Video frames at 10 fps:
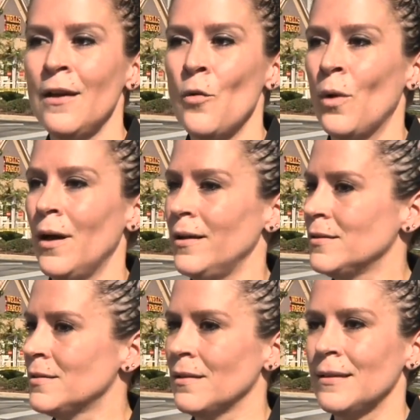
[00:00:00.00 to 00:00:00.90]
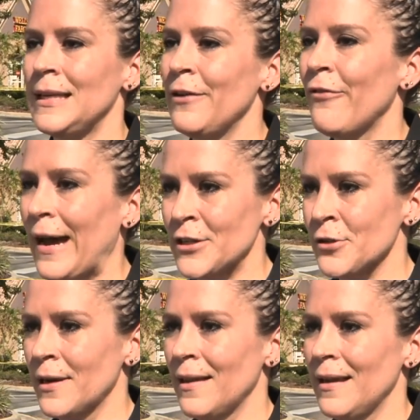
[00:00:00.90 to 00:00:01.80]
was key factor
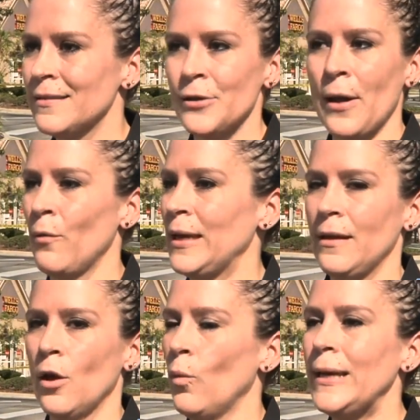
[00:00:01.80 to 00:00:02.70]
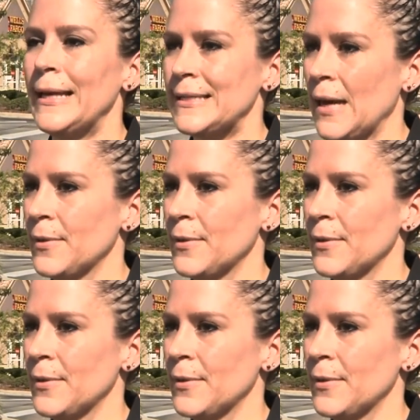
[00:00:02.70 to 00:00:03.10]
in this. Okay, we you know we need to stop